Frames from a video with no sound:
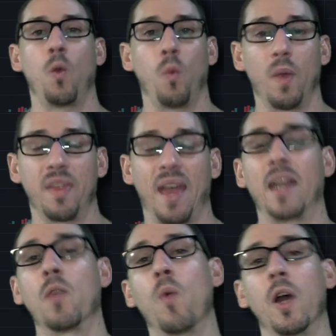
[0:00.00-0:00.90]
with
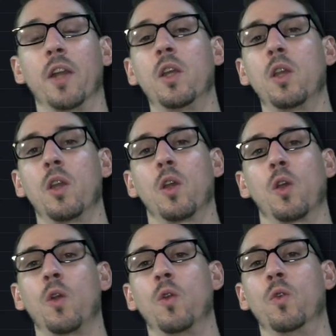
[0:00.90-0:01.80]
anyone
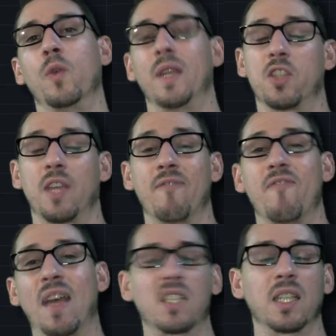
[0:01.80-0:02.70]
who is
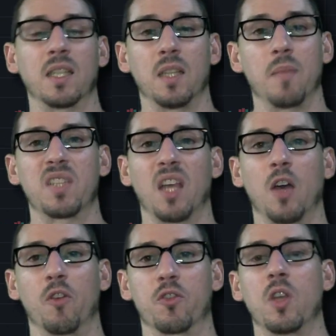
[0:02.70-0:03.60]
investing in
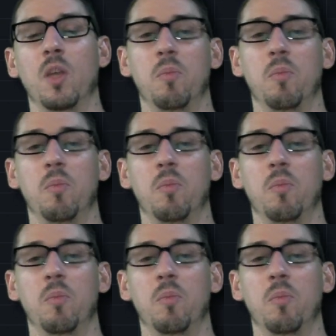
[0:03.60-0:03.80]
themselves,